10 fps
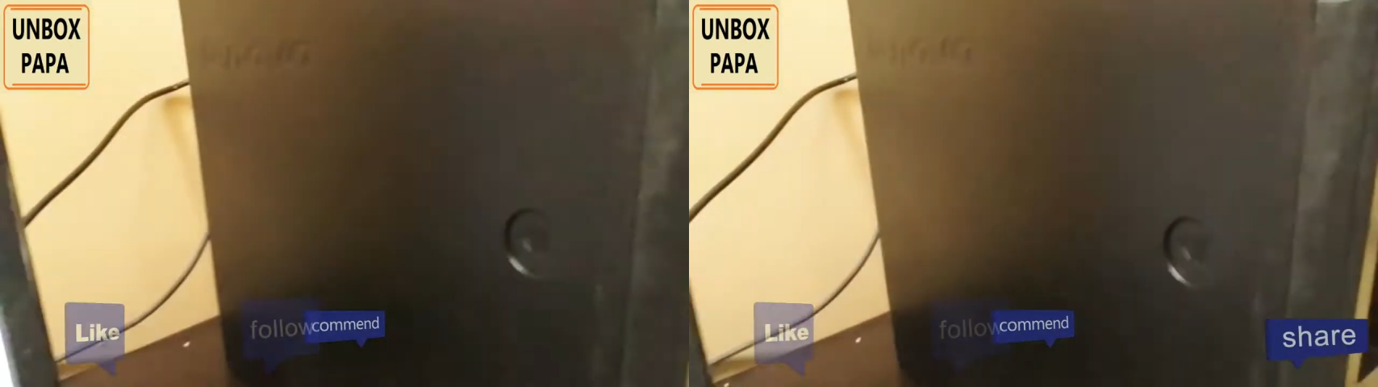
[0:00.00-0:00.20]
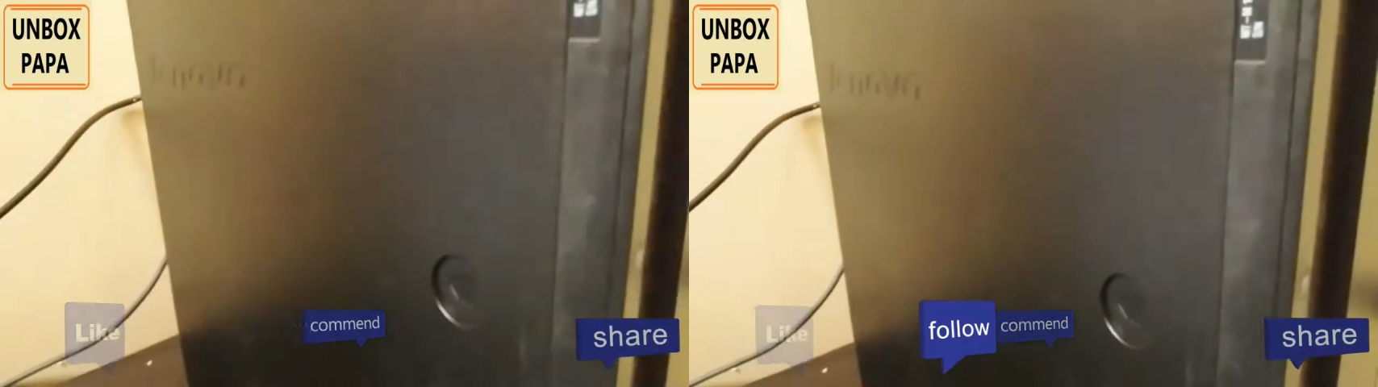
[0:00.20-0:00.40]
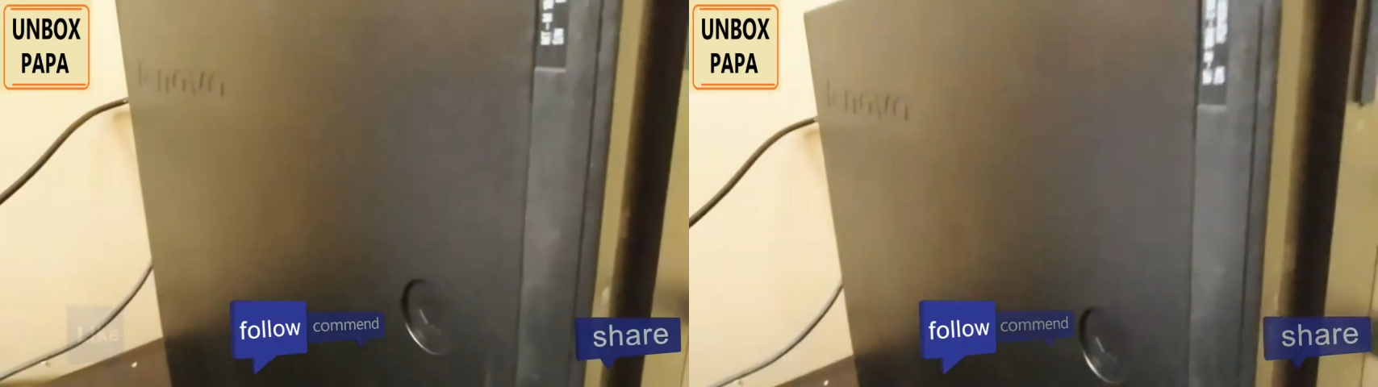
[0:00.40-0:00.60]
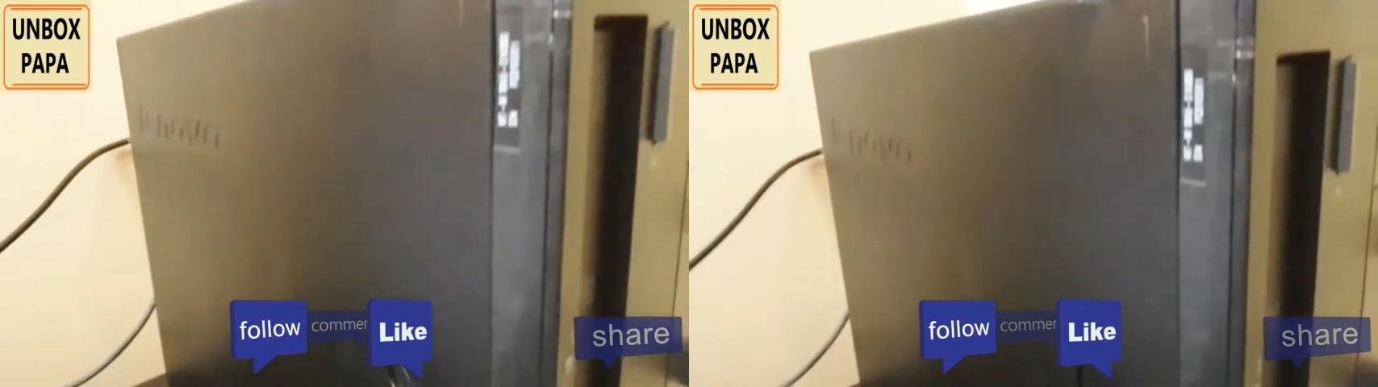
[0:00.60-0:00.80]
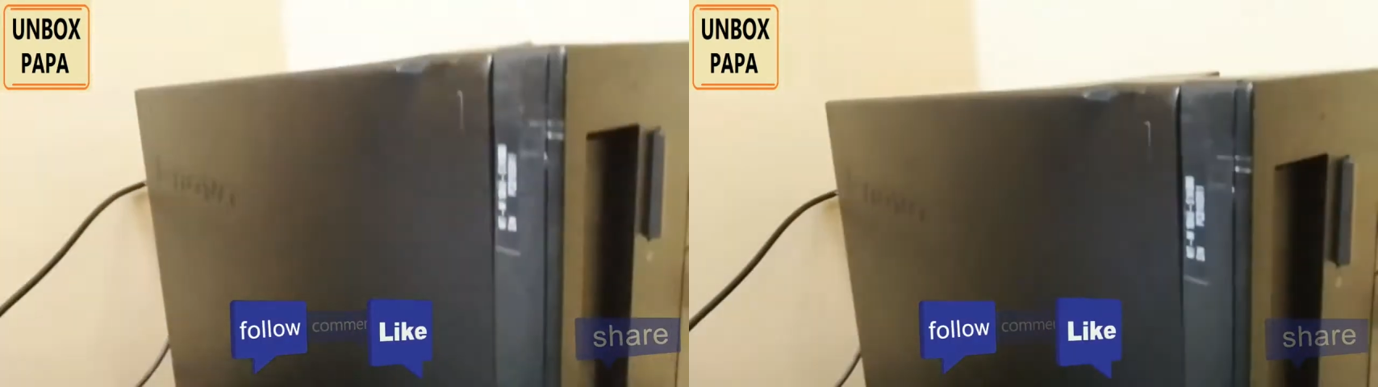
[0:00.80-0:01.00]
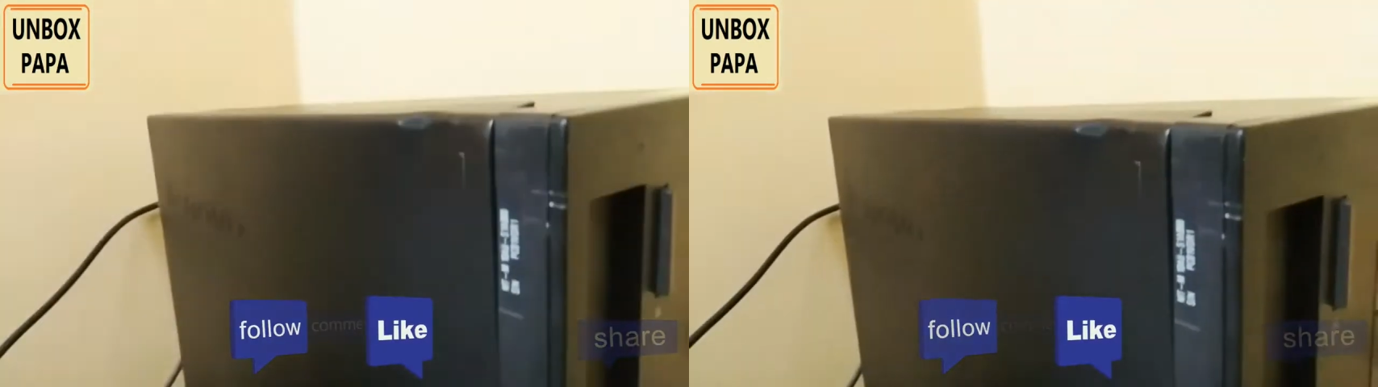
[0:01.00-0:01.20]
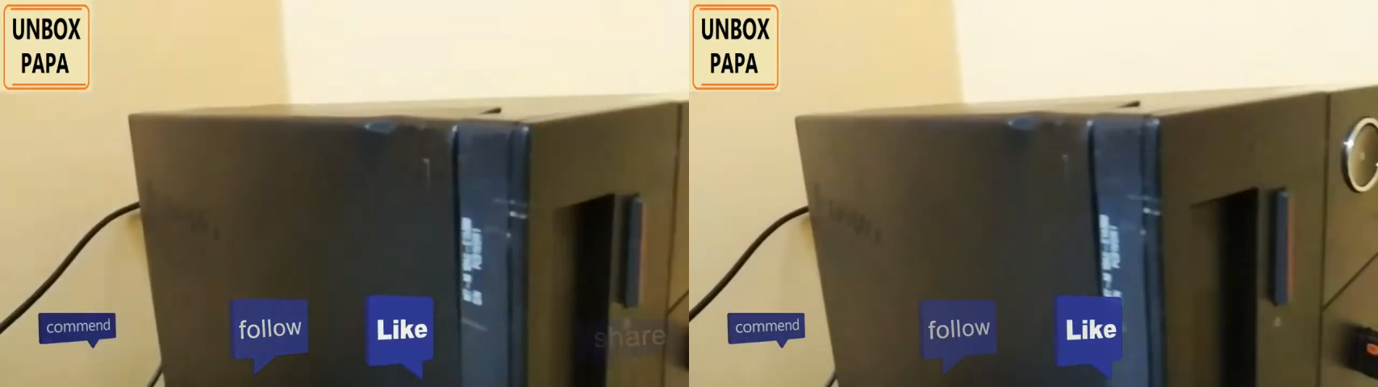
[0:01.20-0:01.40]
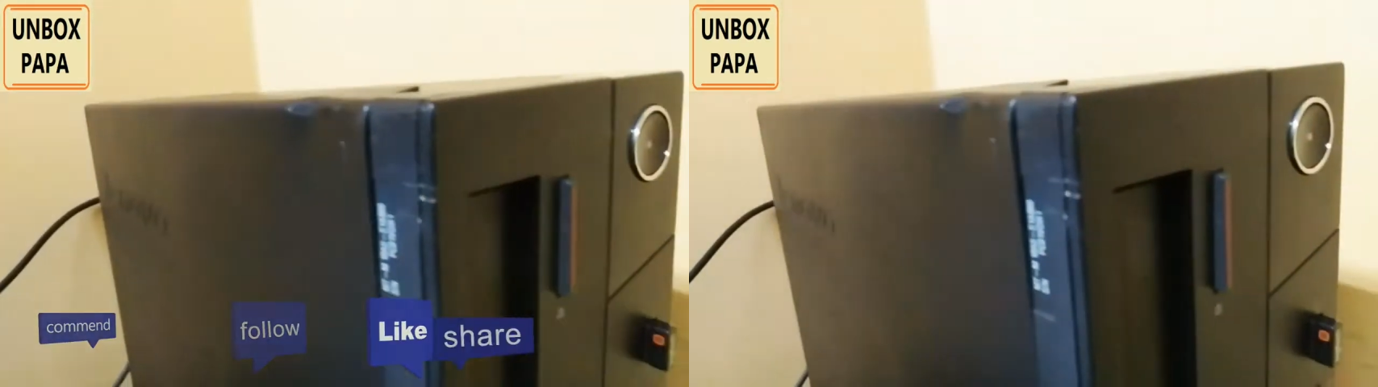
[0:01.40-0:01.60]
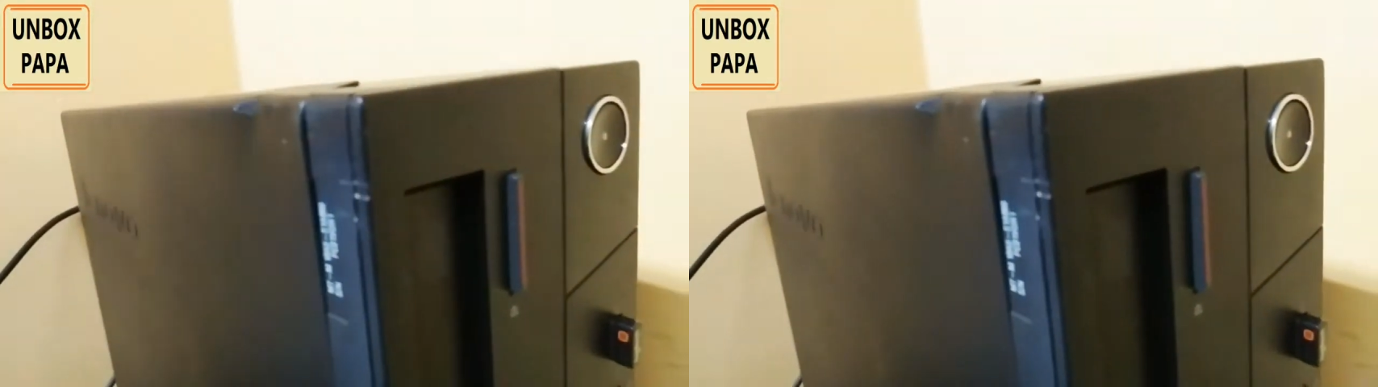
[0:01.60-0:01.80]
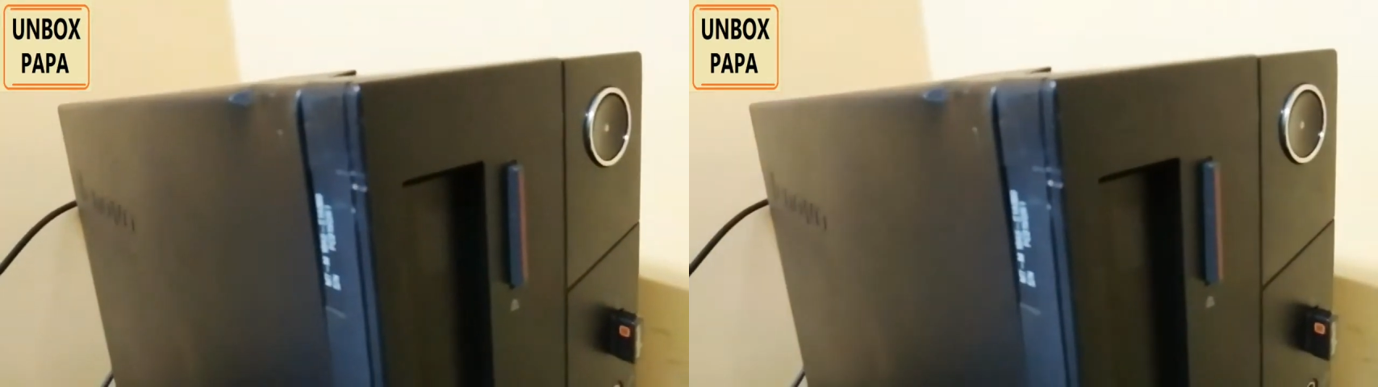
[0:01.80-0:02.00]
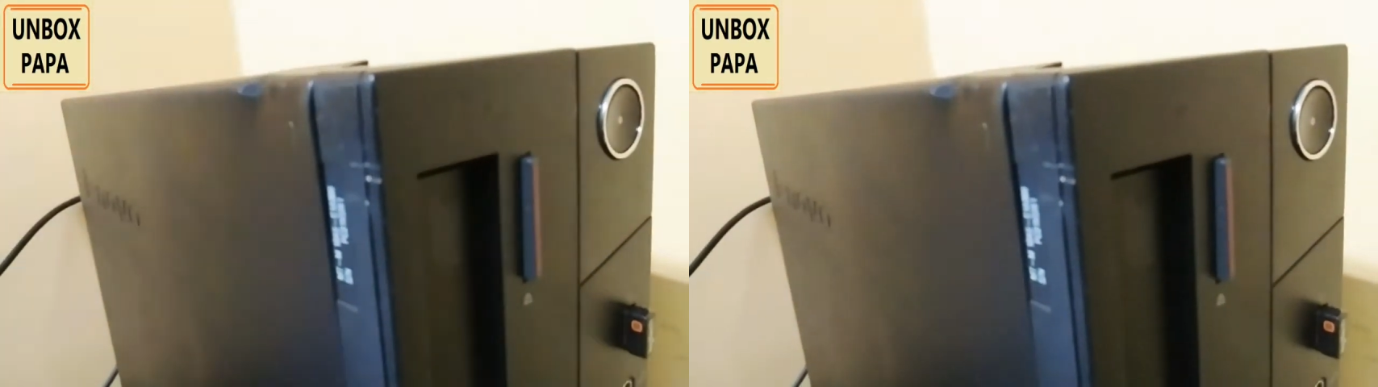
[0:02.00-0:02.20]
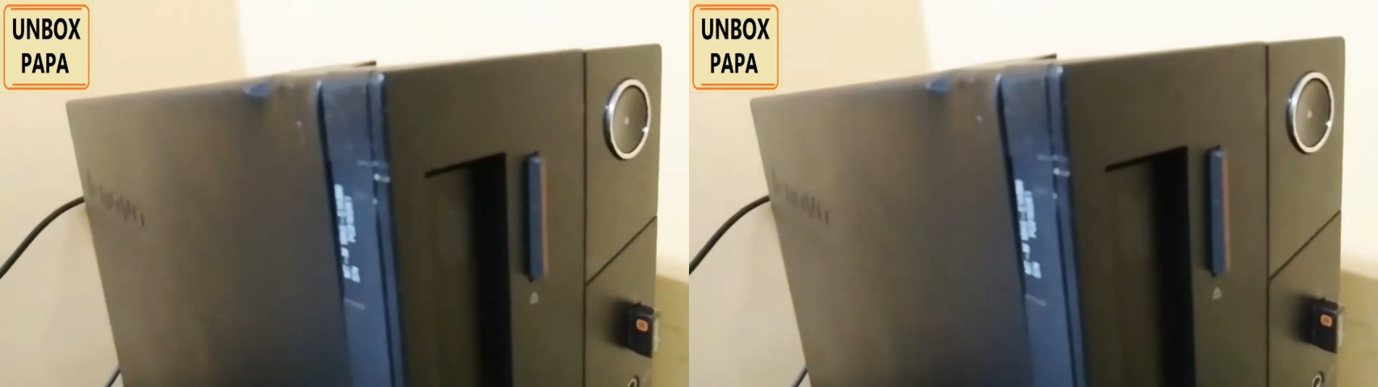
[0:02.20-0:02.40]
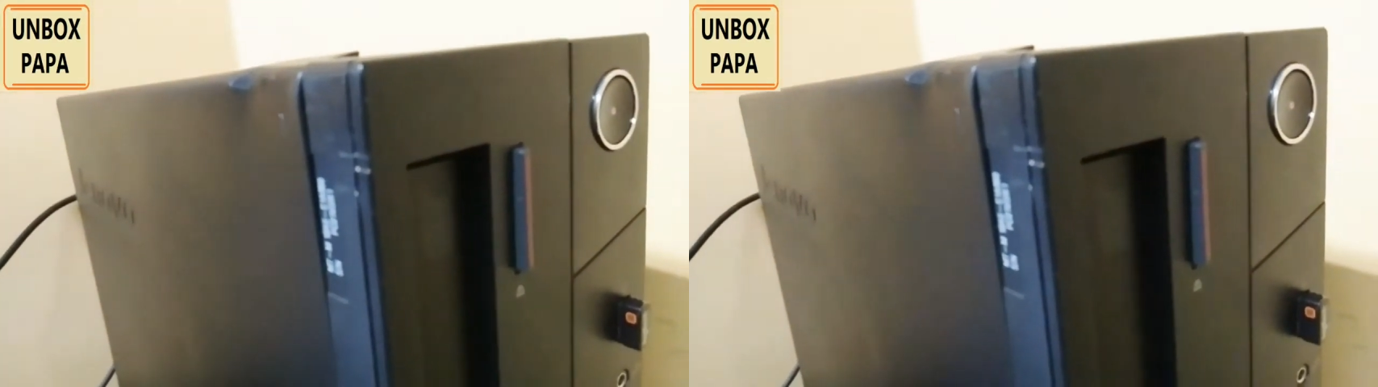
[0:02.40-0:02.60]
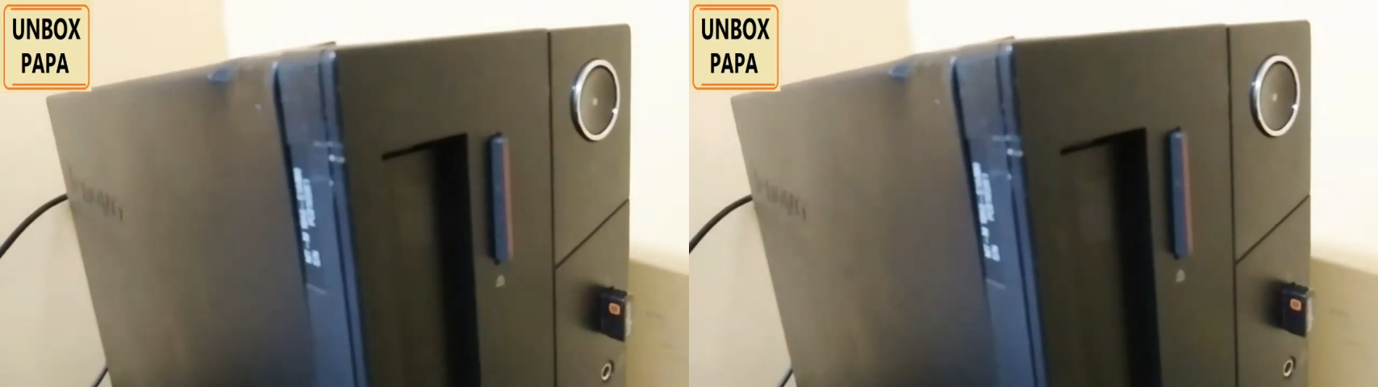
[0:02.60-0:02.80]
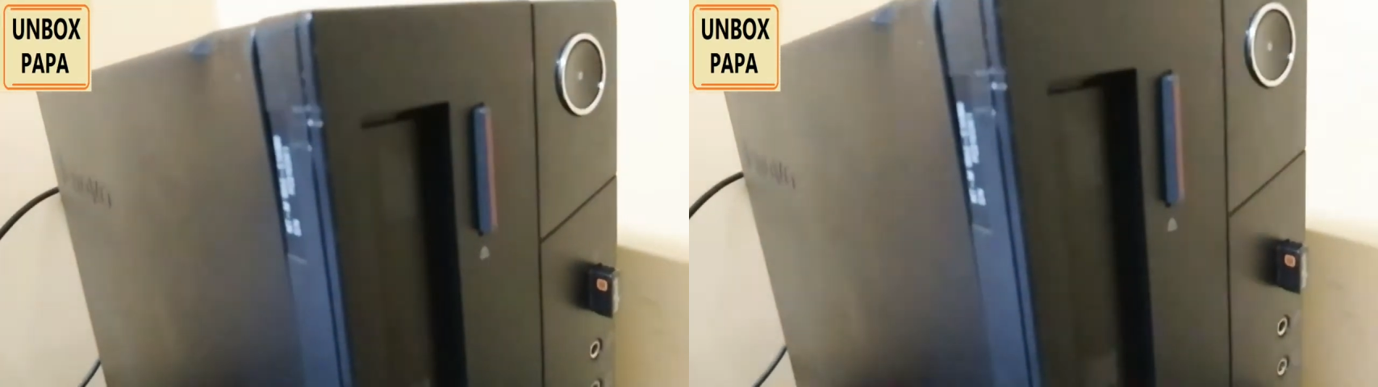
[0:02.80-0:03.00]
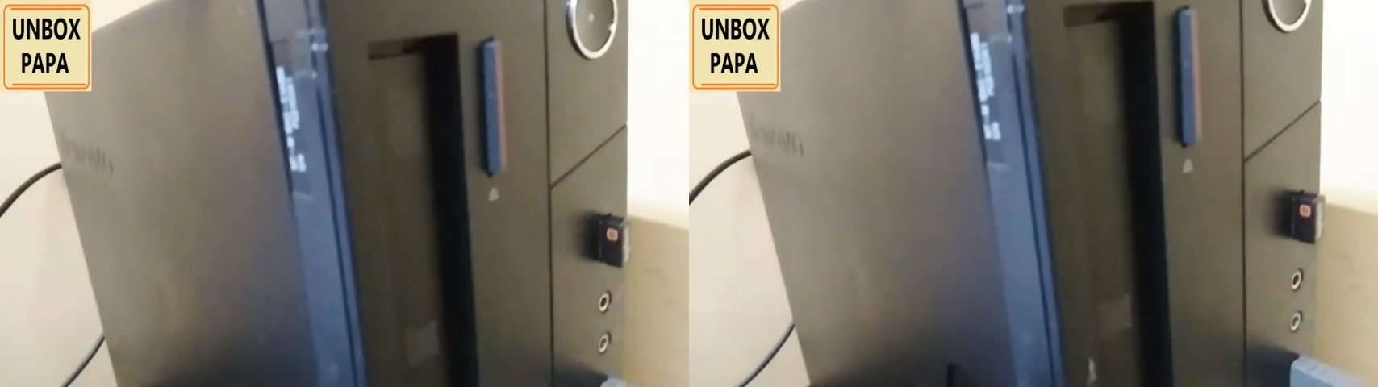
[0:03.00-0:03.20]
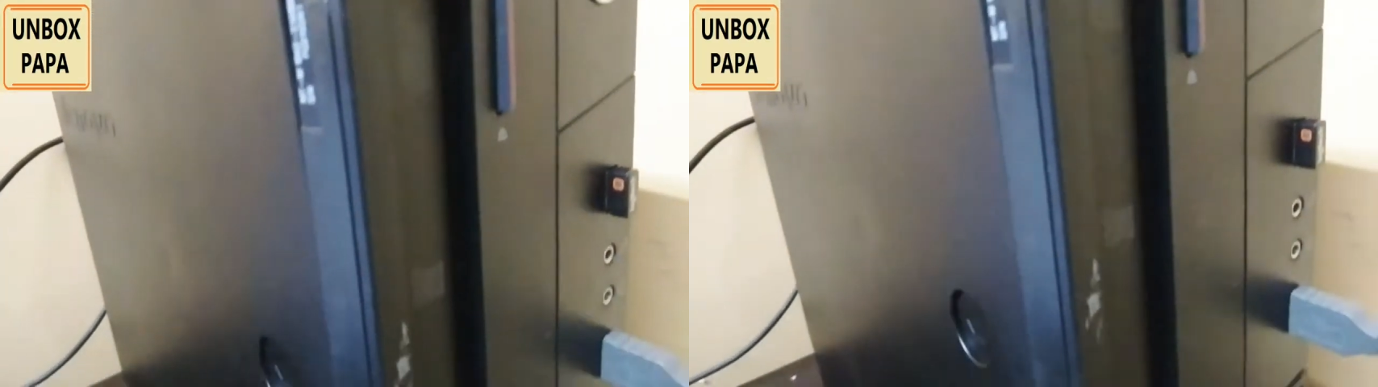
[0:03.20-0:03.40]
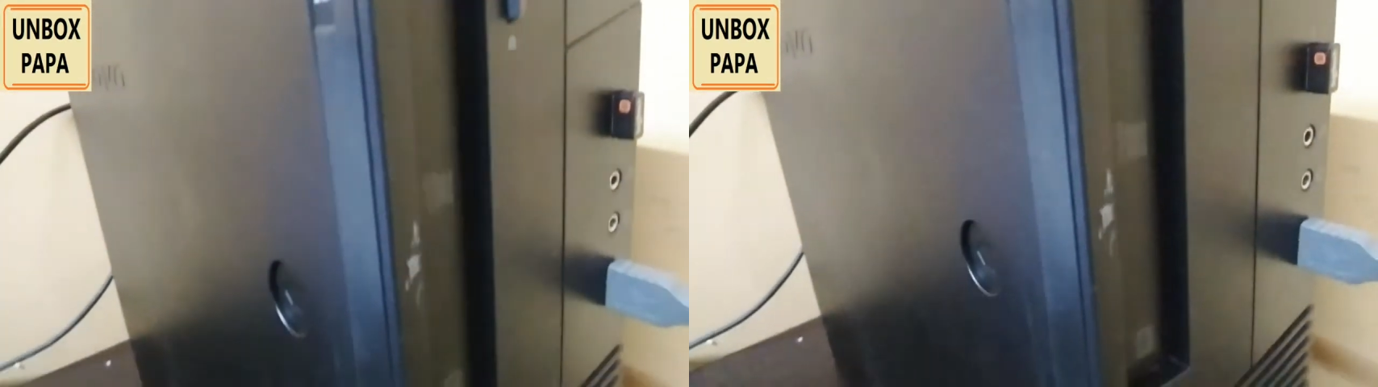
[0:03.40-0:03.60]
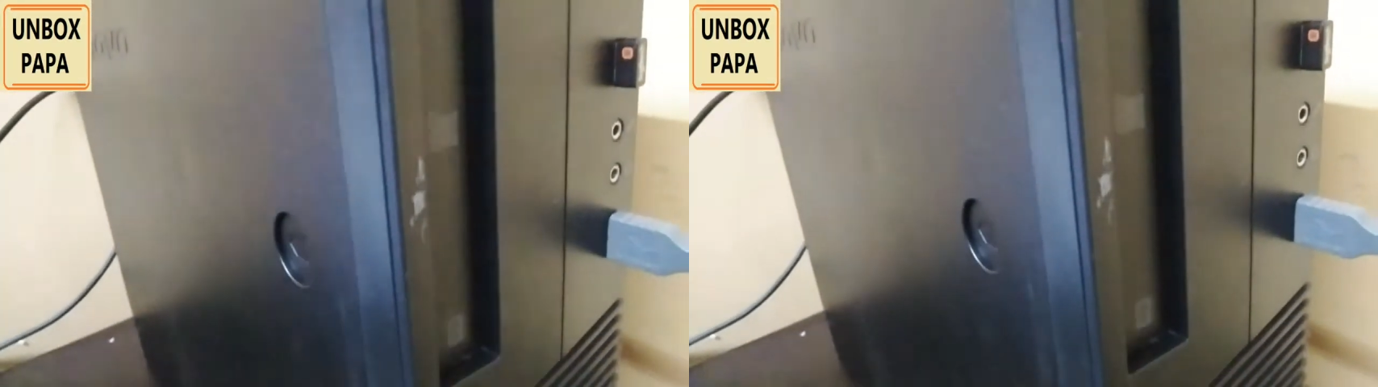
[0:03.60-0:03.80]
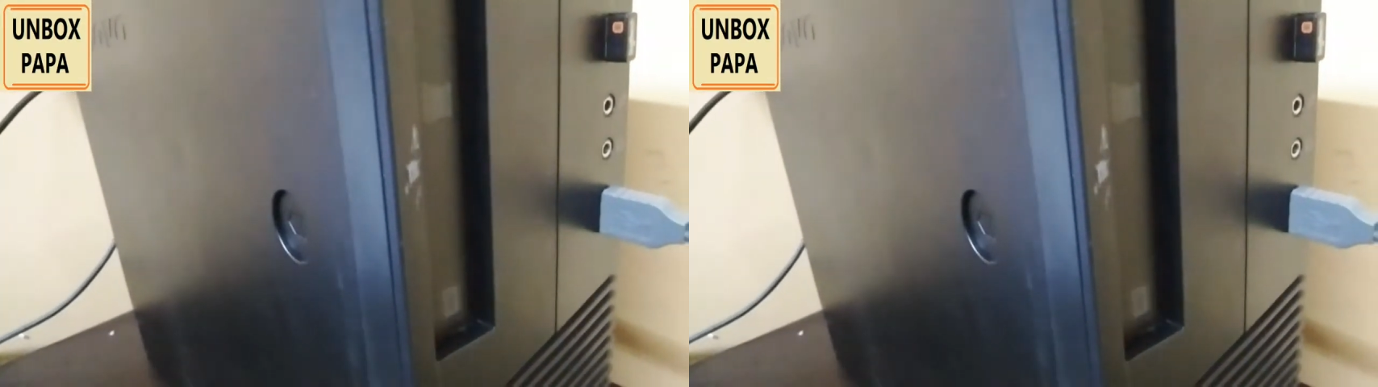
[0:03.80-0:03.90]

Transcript: Nobody's mouth can be seen.